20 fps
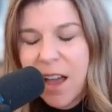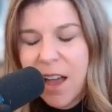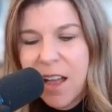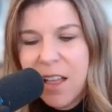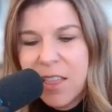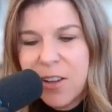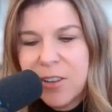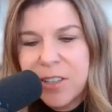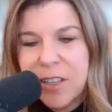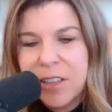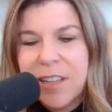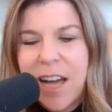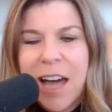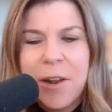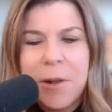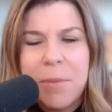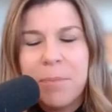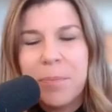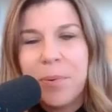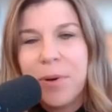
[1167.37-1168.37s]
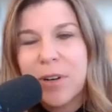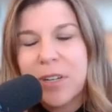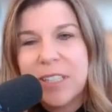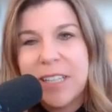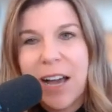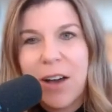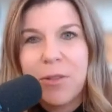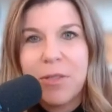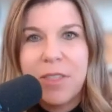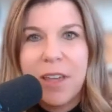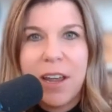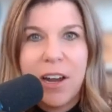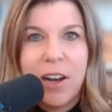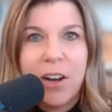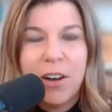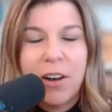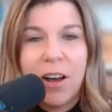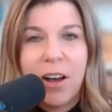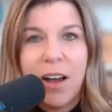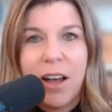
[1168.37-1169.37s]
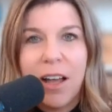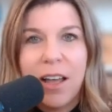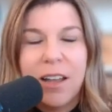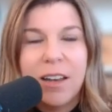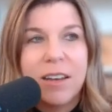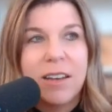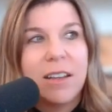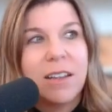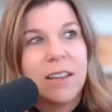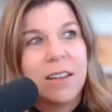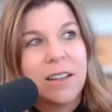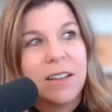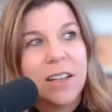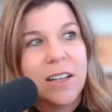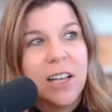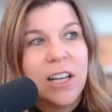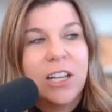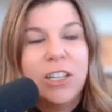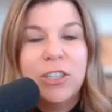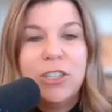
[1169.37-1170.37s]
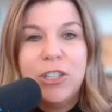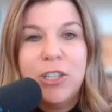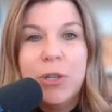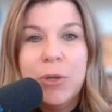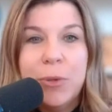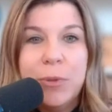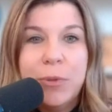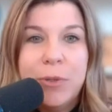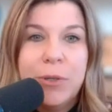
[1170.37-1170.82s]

there's a lot of books out there on do.